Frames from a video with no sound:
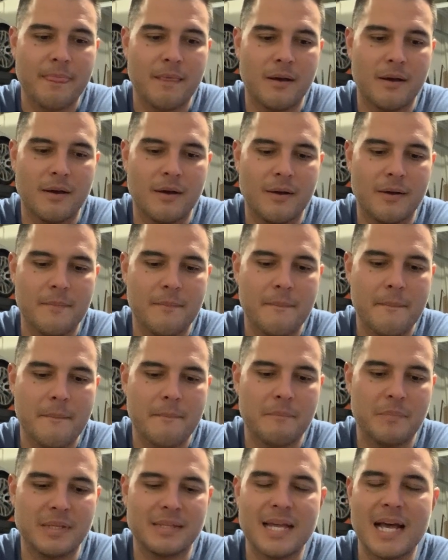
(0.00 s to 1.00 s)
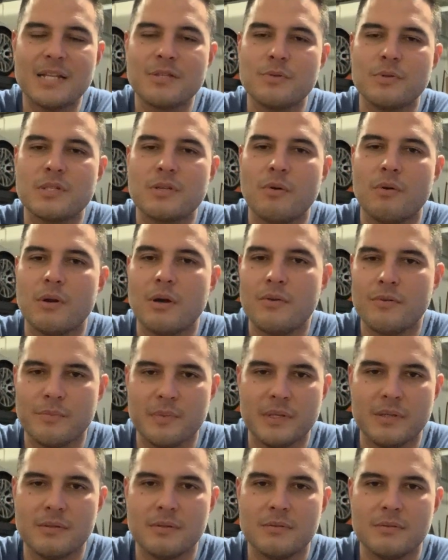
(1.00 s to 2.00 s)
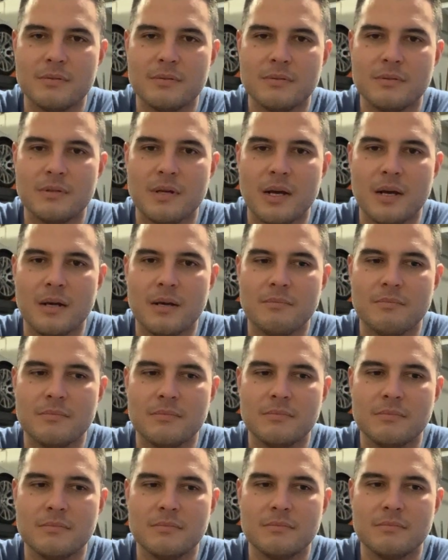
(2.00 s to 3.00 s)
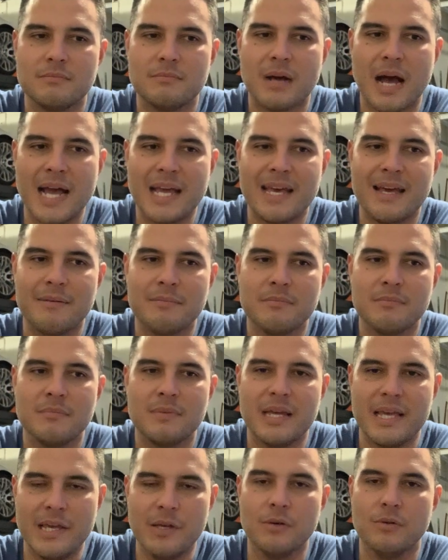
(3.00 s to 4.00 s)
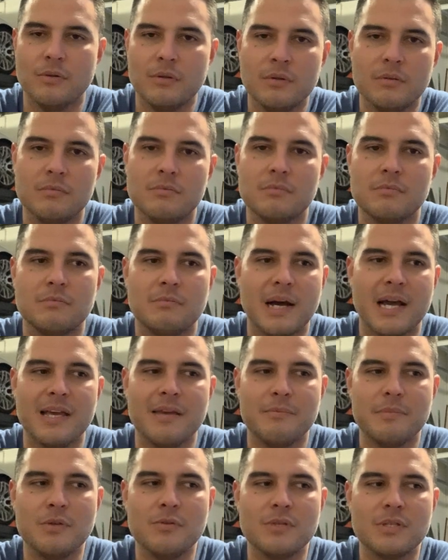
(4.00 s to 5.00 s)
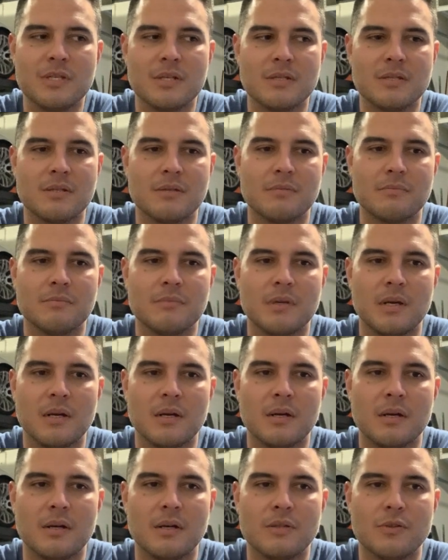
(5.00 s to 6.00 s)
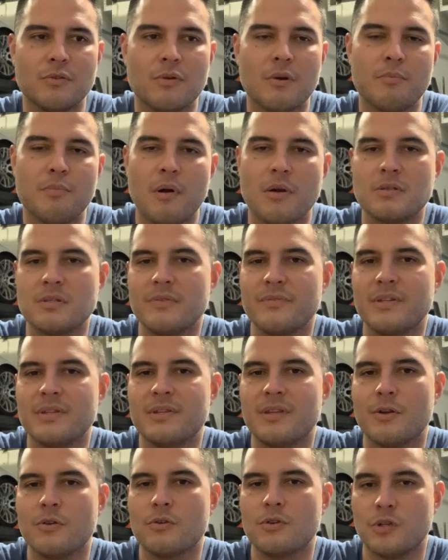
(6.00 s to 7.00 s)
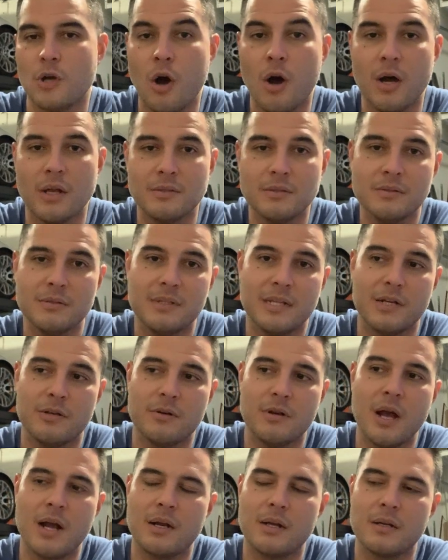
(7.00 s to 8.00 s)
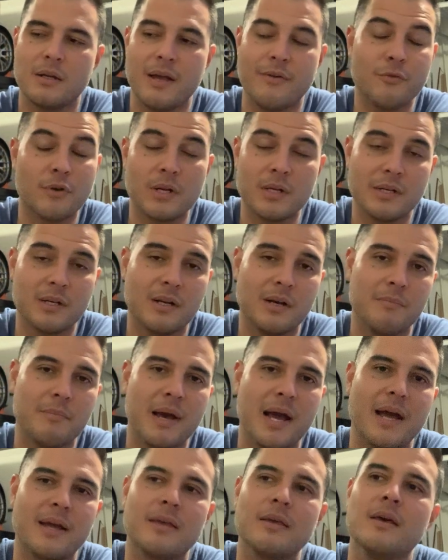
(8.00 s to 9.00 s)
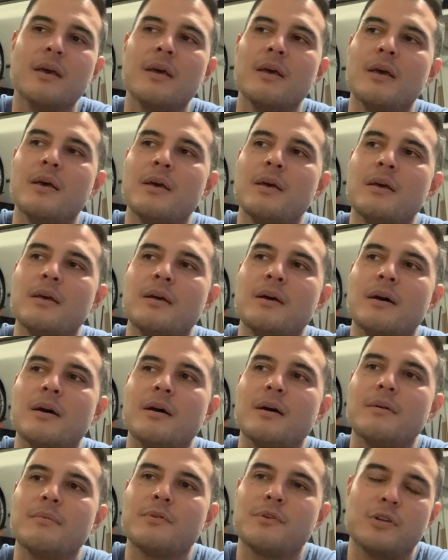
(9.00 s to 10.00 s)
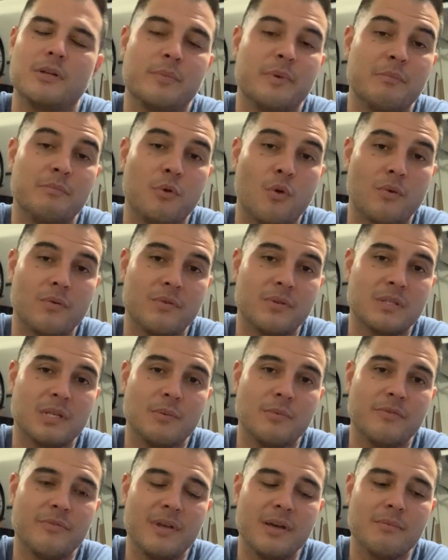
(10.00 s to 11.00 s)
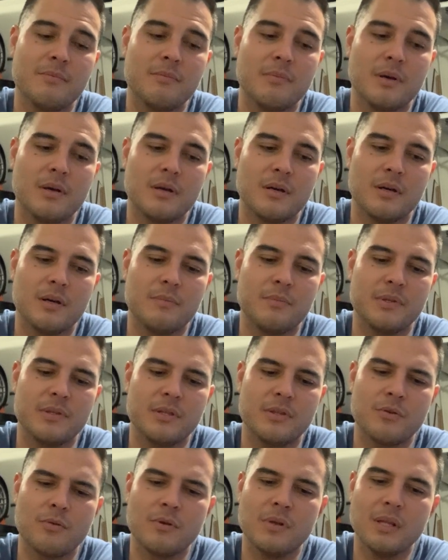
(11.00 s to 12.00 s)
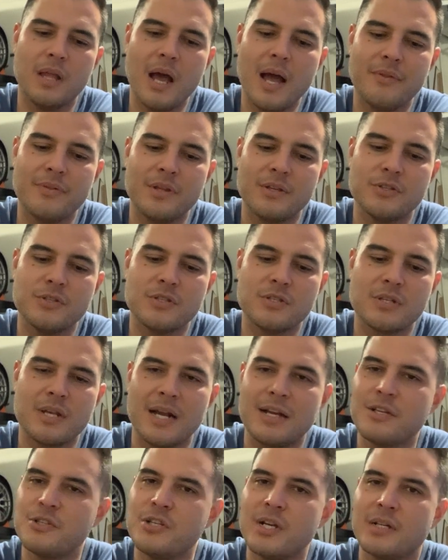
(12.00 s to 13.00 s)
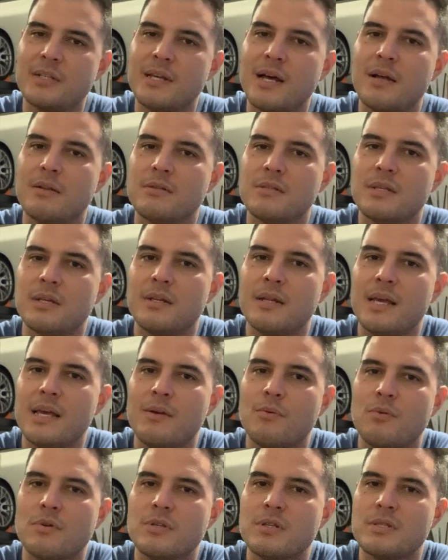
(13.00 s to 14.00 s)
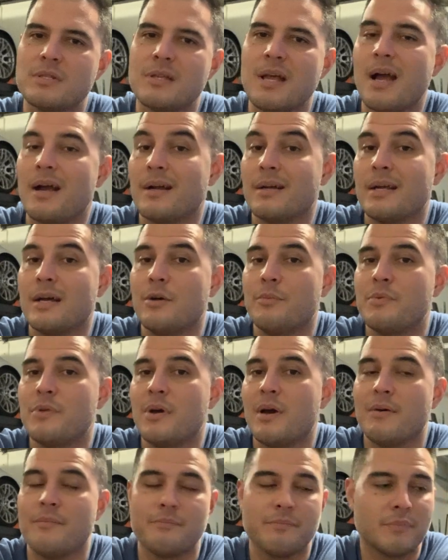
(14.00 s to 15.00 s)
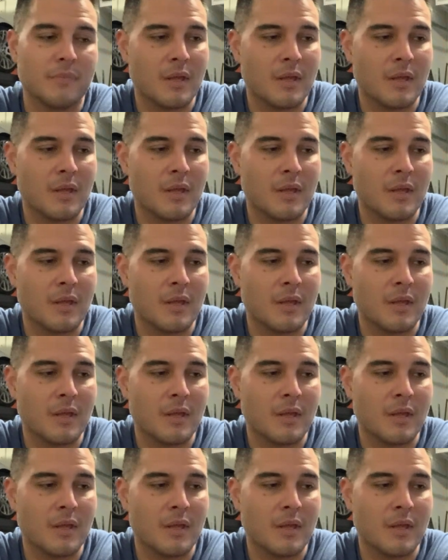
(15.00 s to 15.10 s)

Um, but that's what's going on with me. Um, I am ill. My immune system, uh, there are parts of it that are gone, that are not ever going to come back. Uh, could have been born with some of them, um, but then there were a lot that just kind of checked out and said, hey, we're just not going to help you out.